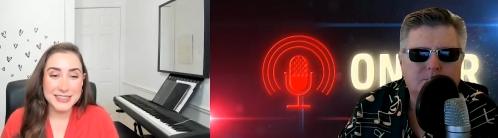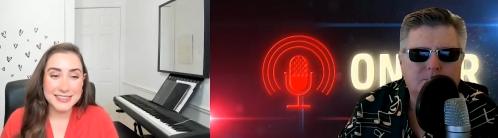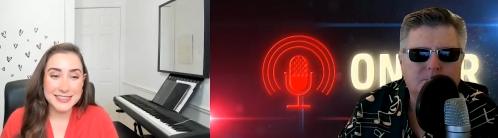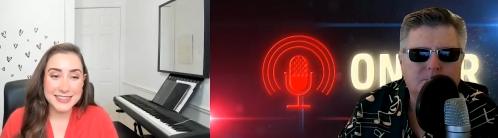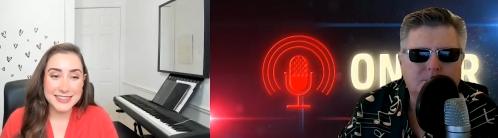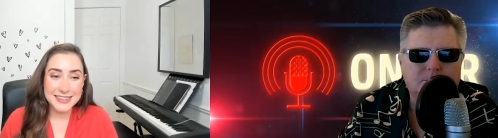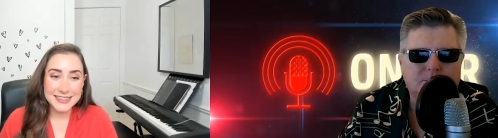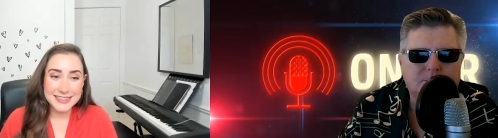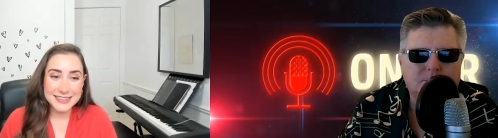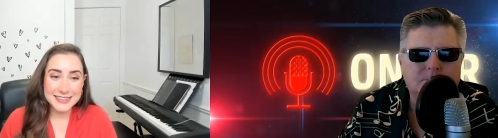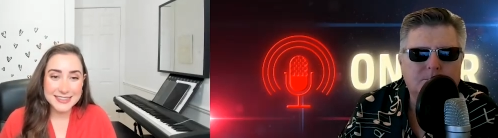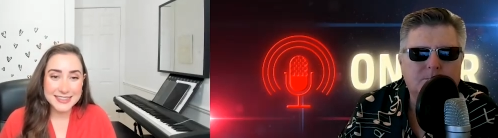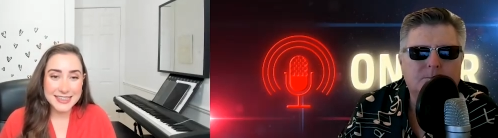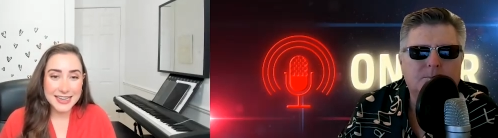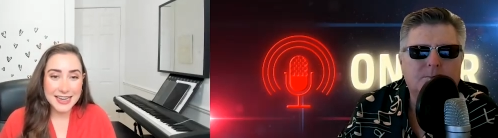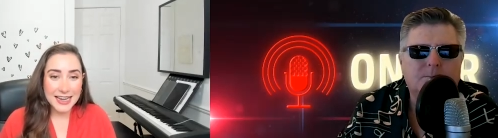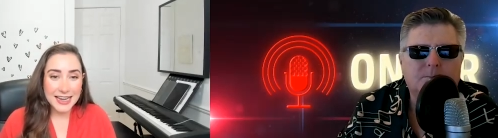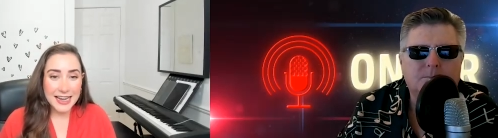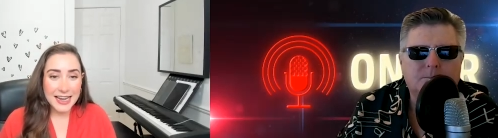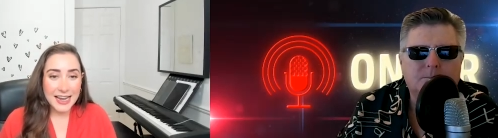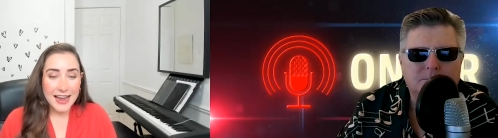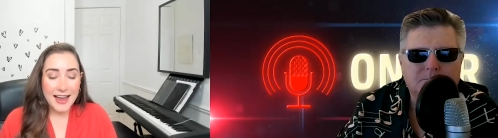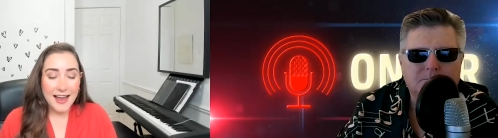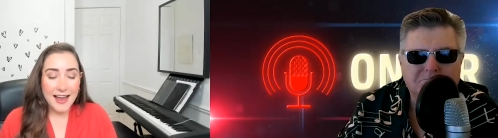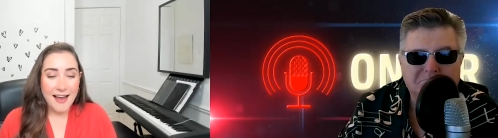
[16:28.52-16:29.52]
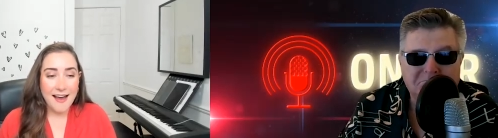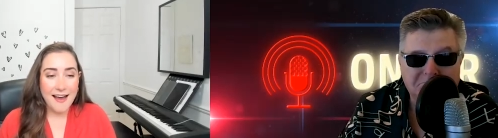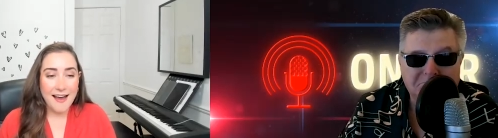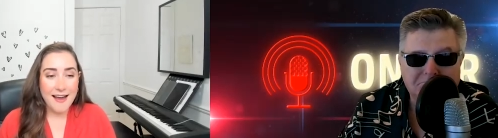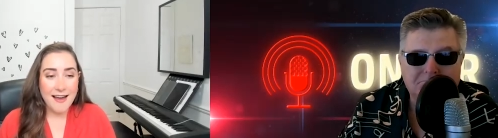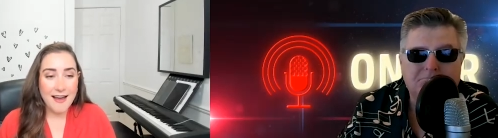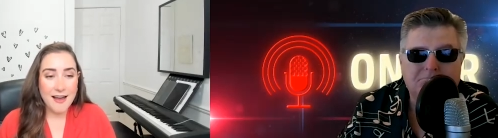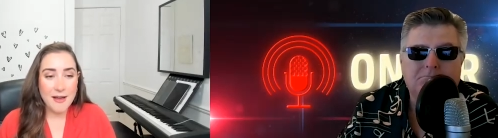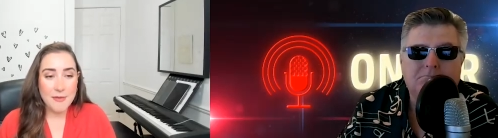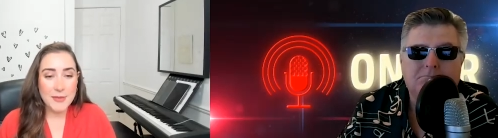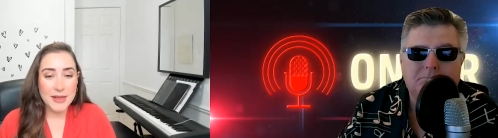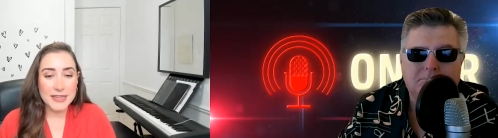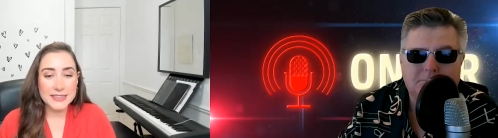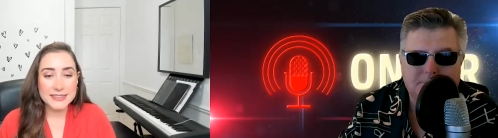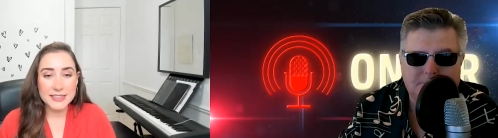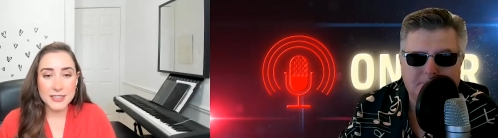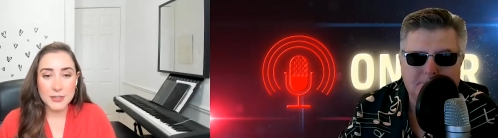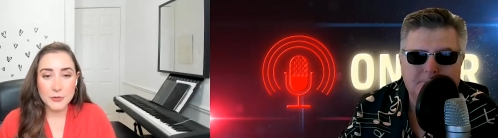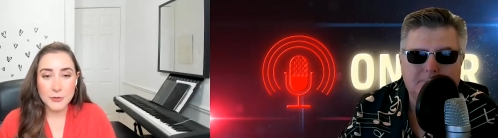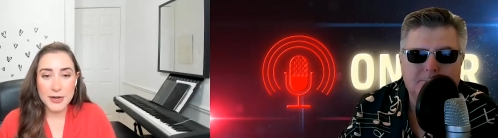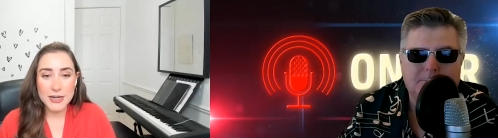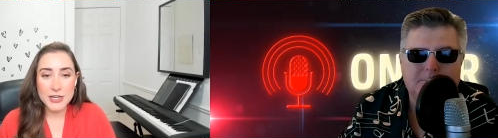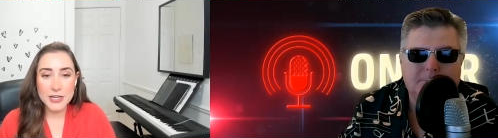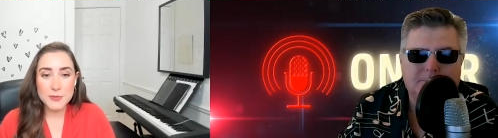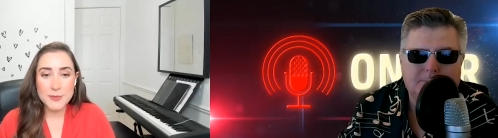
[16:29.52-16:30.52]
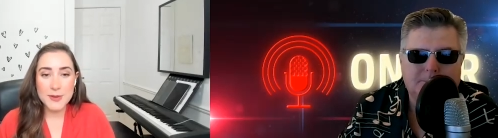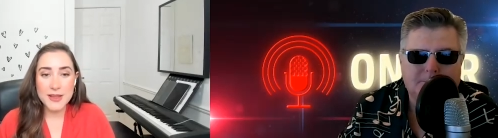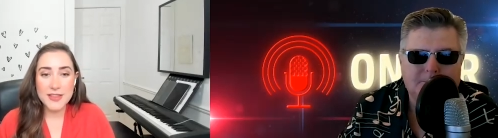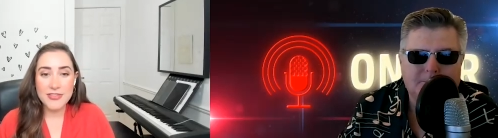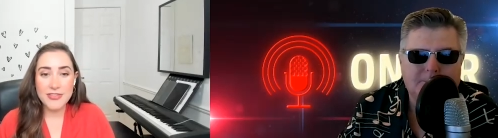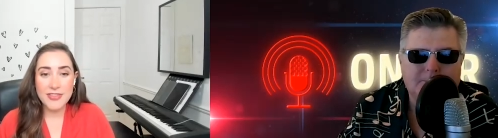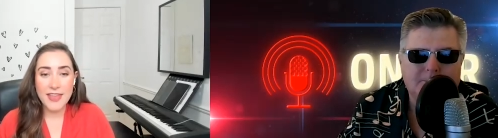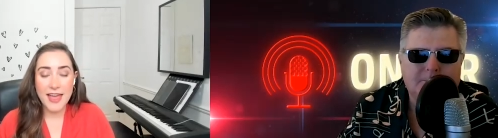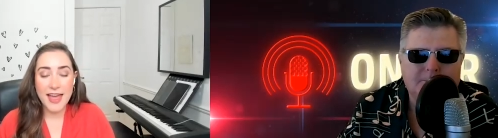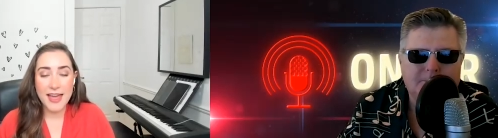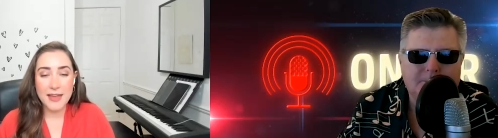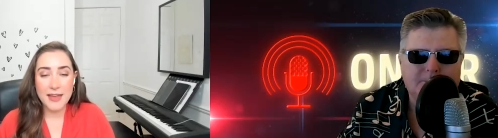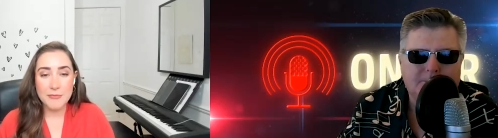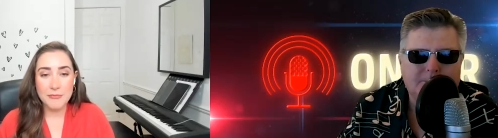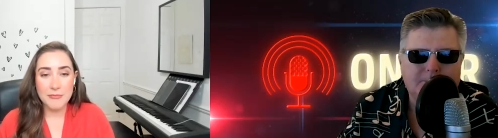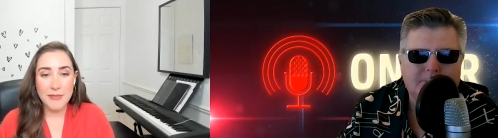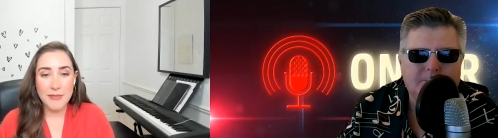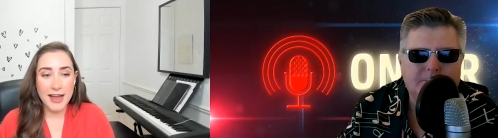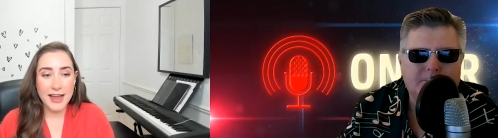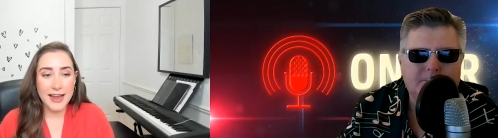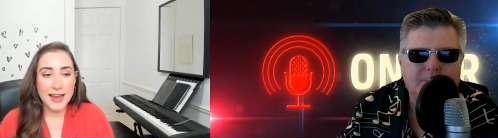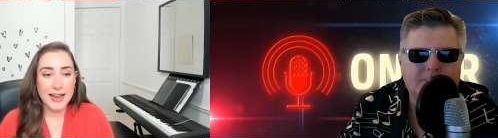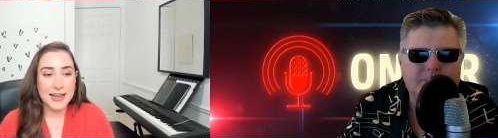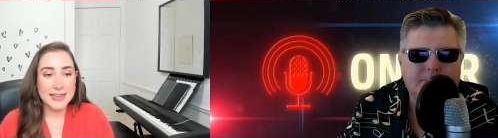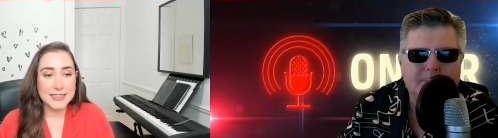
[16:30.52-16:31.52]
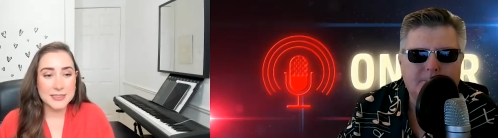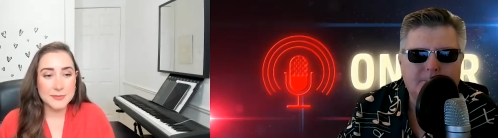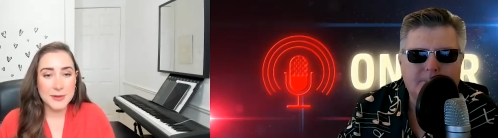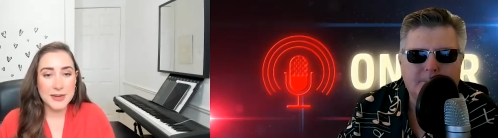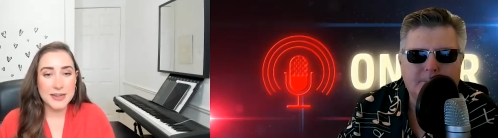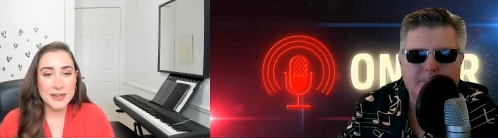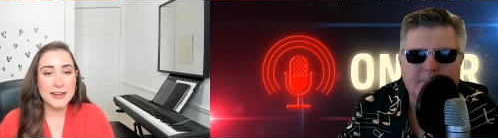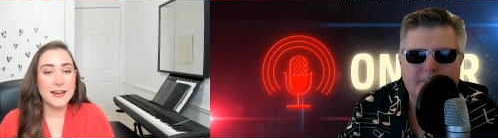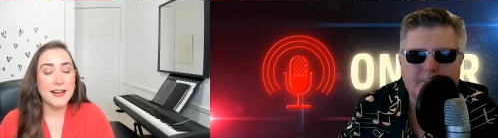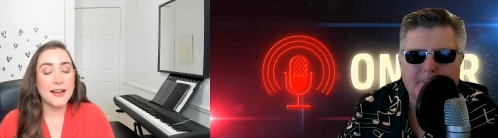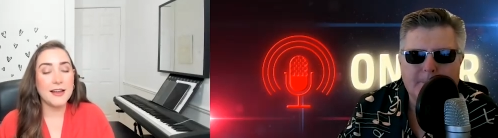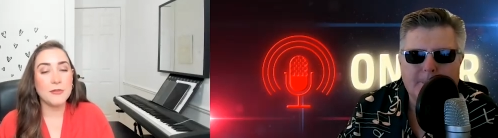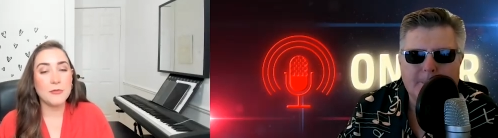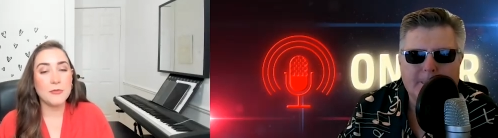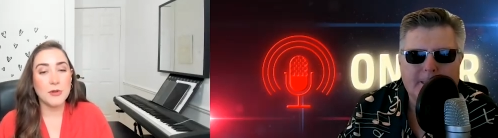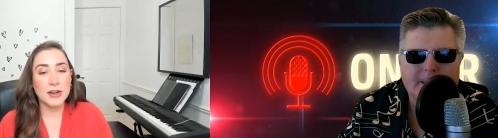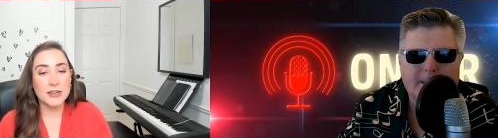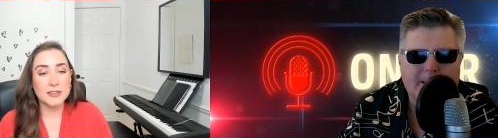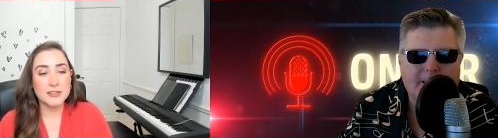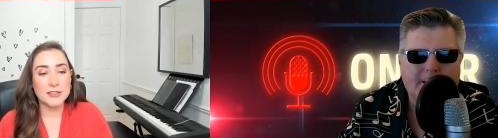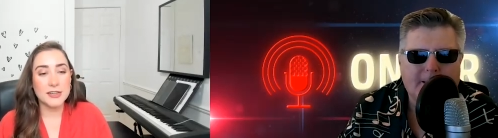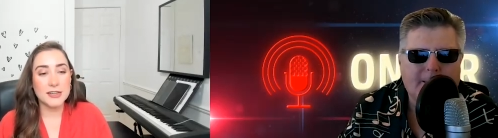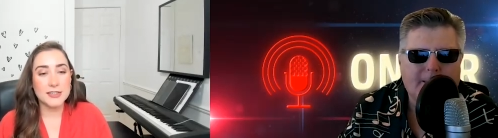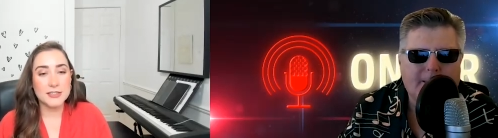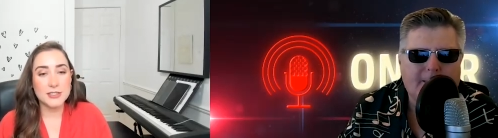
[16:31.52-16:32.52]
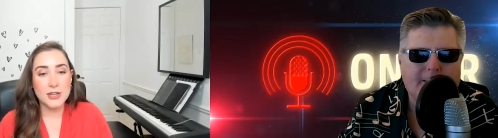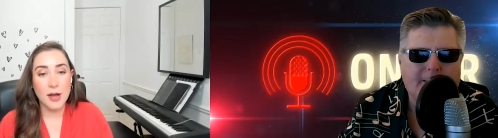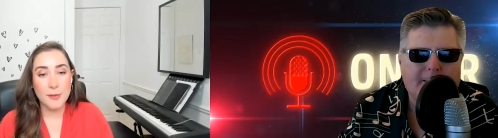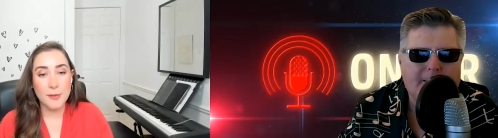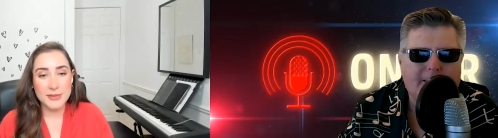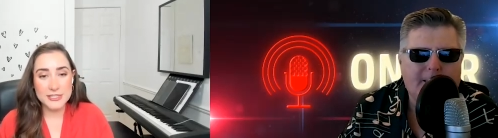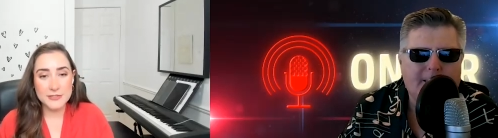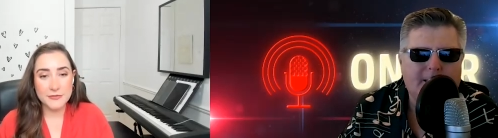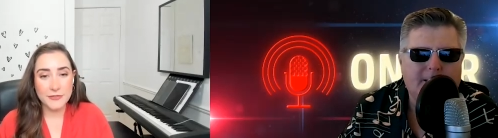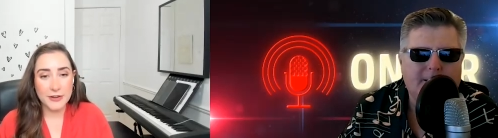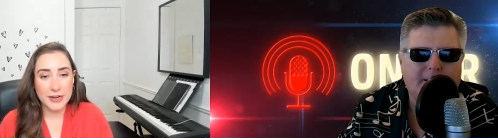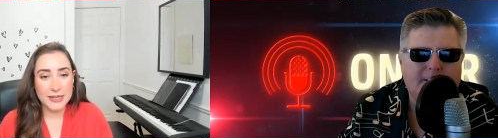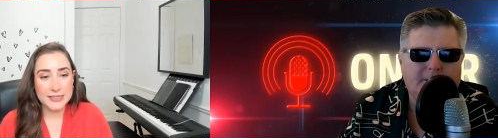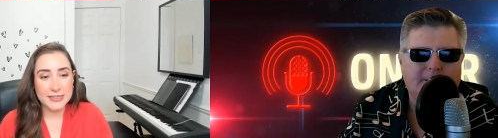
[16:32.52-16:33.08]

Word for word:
Speaker 1: Reasons. Um, it's an arrangement that my husband and I worked on. Thomas